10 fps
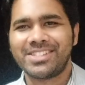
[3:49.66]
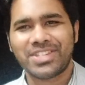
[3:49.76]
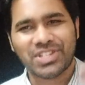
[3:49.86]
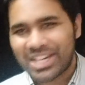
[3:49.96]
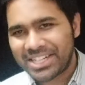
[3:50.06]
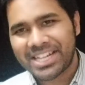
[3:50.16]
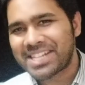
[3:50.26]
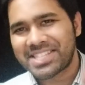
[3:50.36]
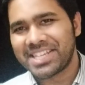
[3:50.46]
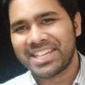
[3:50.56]
Just let
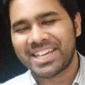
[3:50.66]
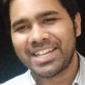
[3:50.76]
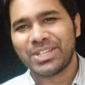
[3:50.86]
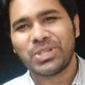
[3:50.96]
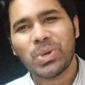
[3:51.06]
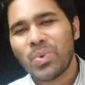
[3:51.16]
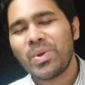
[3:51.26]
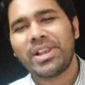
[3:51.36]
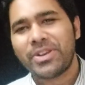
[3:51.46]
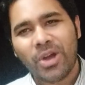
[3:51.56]
that sink in. You
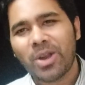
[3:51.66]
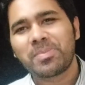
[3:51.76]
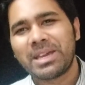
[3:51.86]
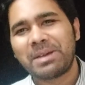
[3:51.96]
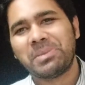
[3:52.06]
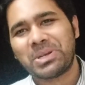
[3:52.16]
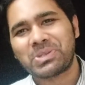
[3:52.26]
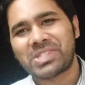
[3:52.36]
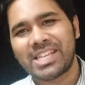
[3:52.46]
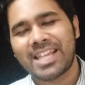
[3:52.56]
will not be able
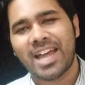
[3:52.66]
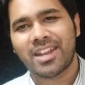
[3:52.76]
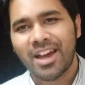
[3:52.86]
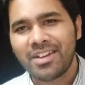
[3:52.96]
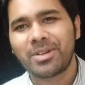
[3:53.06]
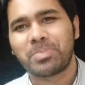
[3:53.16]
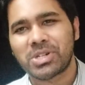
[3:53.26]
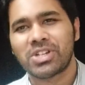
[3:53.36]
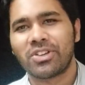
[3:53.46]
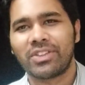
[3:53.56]
to say that
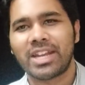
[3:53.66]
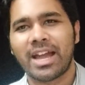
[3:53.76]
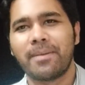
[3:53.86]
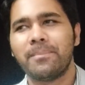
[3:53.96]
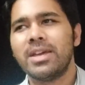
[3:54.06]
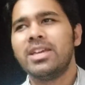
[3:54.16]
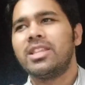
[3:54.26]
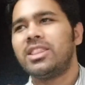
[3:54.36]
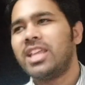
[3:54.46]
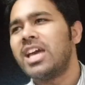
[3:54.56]
100% of the time.
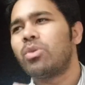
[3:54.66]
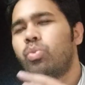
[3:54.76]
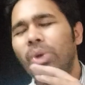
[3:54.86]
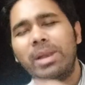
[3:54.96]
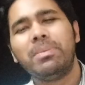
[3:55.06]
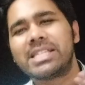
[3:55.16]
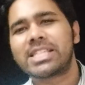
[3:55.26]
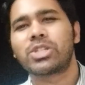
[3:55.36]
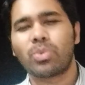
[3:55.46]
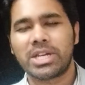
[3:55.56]
There will be
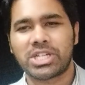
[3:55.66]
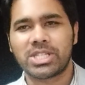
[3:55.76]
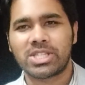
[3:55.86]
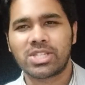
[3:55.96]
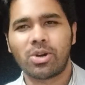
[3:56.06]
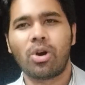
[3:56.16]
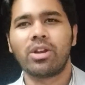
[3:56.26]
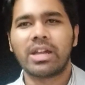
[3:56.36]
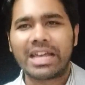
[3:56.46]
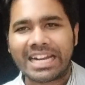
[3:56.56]
situations
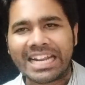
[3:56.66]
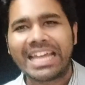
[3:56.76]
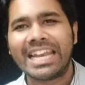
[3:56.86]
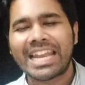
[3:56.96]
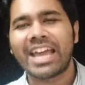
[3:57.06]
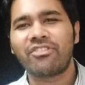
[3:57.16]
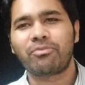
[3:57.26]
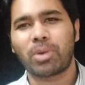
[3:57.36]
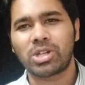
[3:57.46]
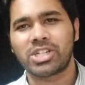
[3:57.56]
on real
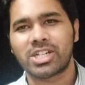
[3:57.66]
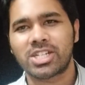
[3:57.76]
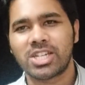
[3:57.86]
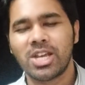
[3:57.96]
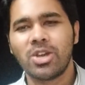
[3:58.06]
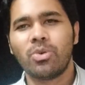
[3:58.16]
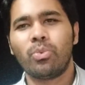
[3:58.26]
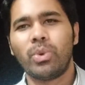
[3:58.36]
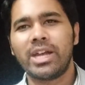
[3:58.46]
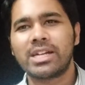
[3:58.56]
life projects
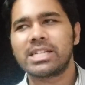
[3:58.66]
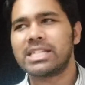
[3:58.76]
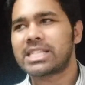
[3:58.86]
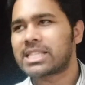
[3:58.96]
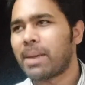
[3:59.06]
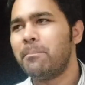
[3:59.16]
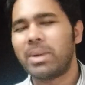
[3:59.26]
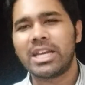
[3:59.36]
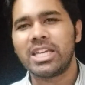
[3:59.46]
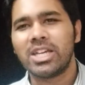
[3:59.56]
where
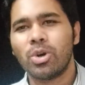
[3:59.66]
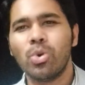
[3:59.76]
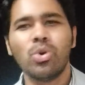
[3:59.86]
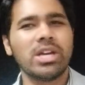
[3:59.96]
somebody who